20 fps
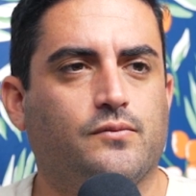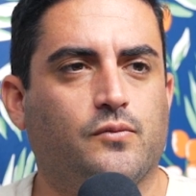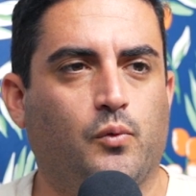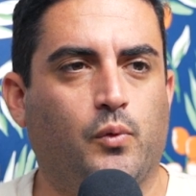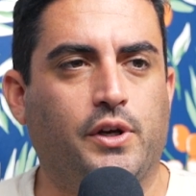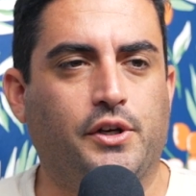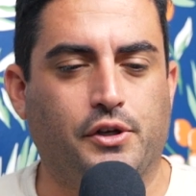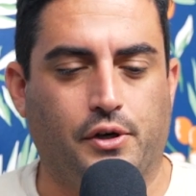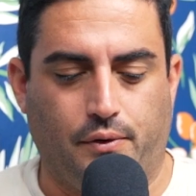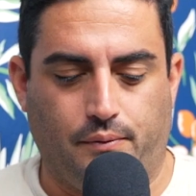
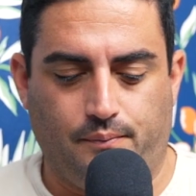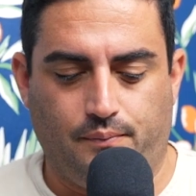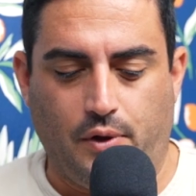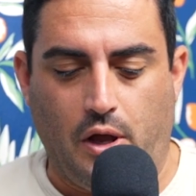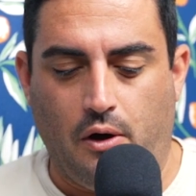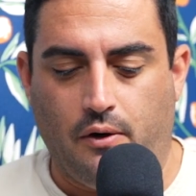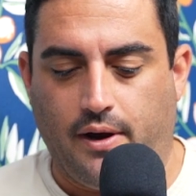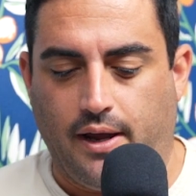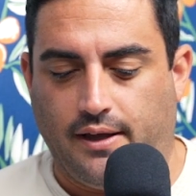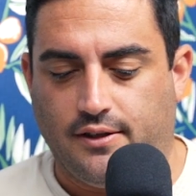We do.
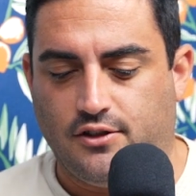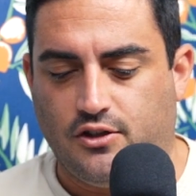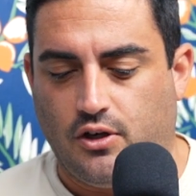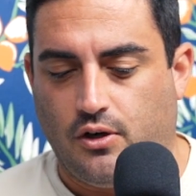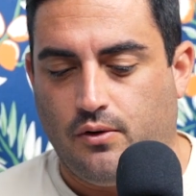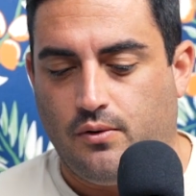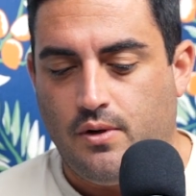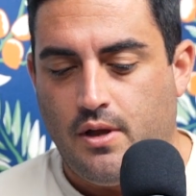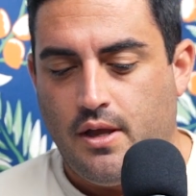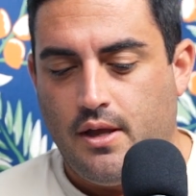Okay,
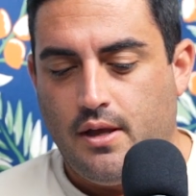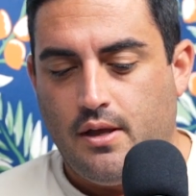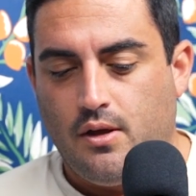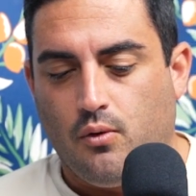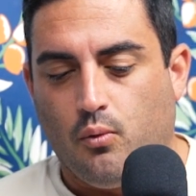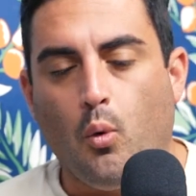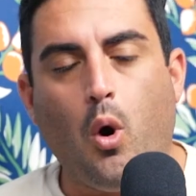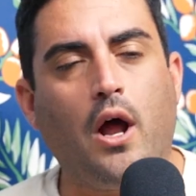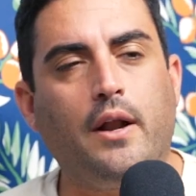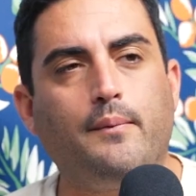so
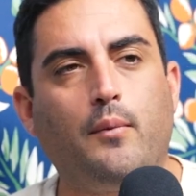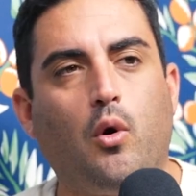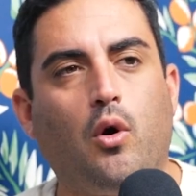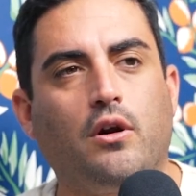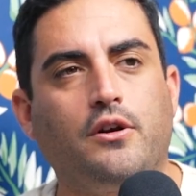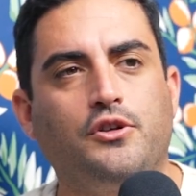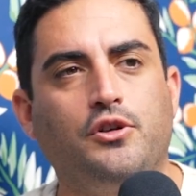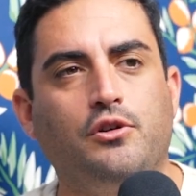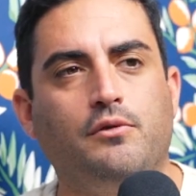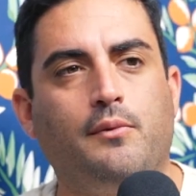one
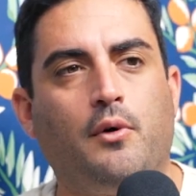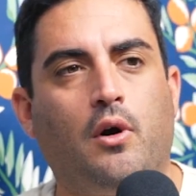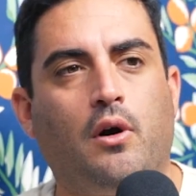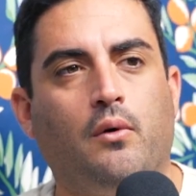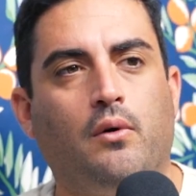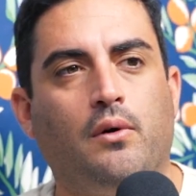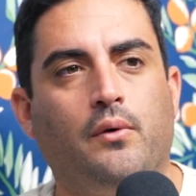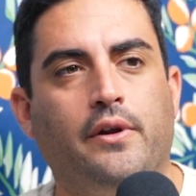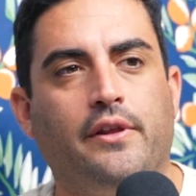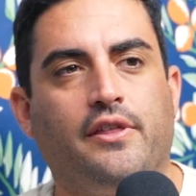more, 2 more.
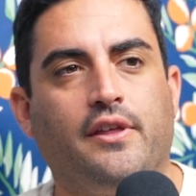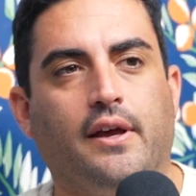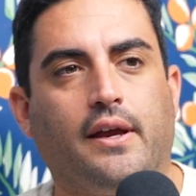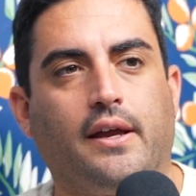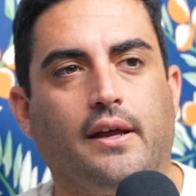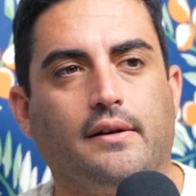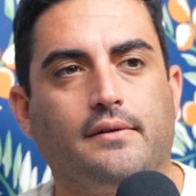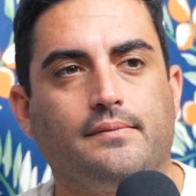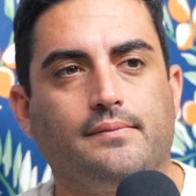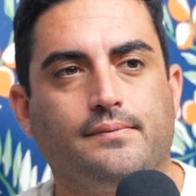What are we
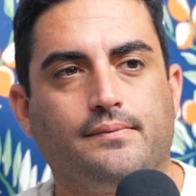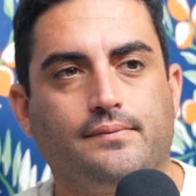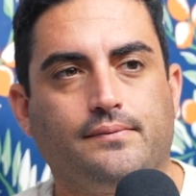thinking?